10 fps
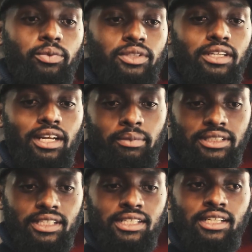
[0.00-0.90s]
What
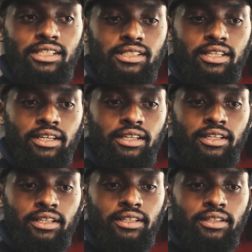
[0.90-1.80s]
determines that is
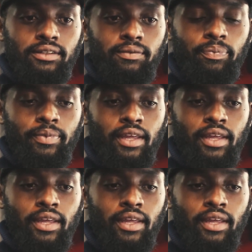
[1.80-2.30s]
the